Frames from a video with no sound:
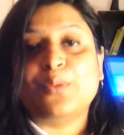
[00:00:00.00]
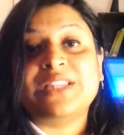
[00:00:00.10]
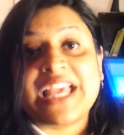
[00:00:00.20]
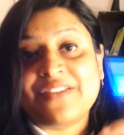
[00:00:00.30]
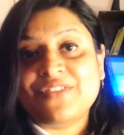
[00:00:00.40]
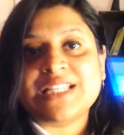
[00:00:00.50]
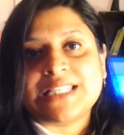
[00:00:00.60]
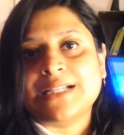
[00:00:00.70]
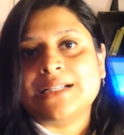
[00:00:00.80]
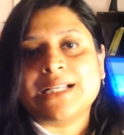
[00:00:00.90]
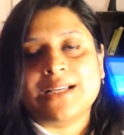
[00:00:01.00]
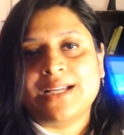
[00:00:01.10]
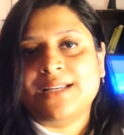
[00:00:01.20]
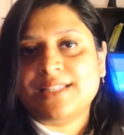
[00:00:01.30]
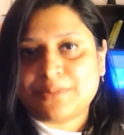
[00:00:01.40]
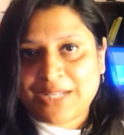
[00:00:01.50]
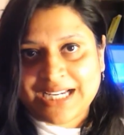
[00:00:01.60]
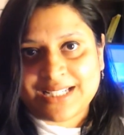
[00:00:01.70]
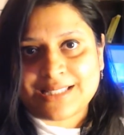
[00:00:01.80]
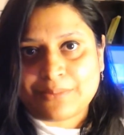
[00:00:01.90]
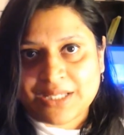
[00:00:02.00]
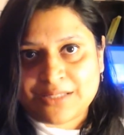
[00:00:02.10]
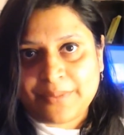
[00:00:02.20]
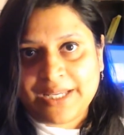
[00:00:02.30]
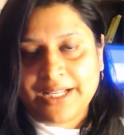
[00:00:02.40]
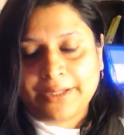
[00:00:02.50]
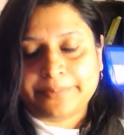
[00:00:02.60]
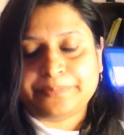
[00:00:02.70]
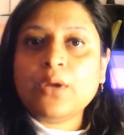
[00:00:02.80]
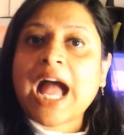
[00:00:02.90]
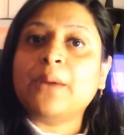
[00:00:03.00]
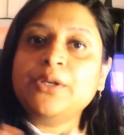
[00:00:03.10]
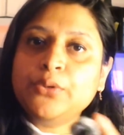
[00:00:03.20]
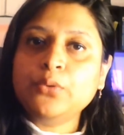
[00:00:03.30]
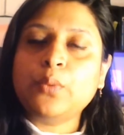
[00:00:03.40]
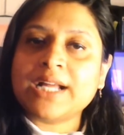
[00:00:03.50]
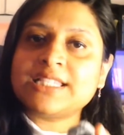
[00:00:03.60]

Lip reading: With every single client, this practice must be done. I will do one